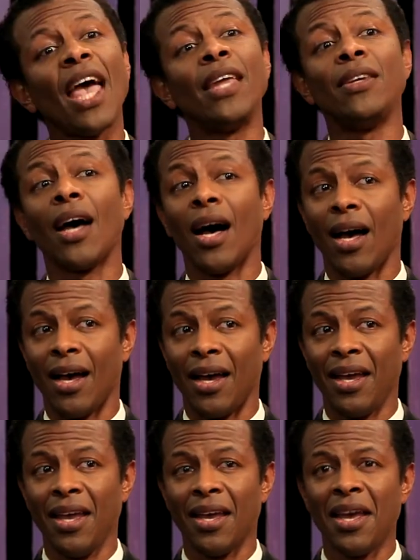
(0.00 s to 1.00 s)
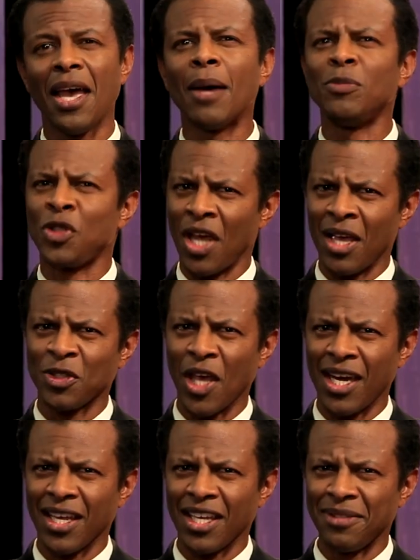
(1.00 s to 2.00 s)
And I am Chaz
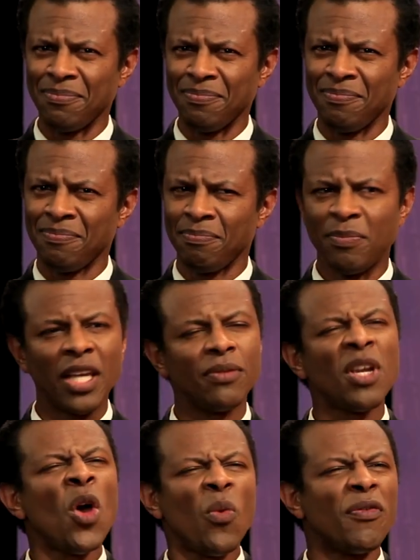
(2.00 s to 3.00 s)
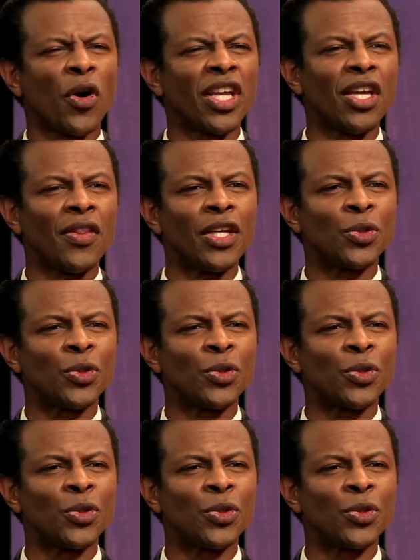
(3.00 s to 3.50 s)
Hennigan. But we've already done the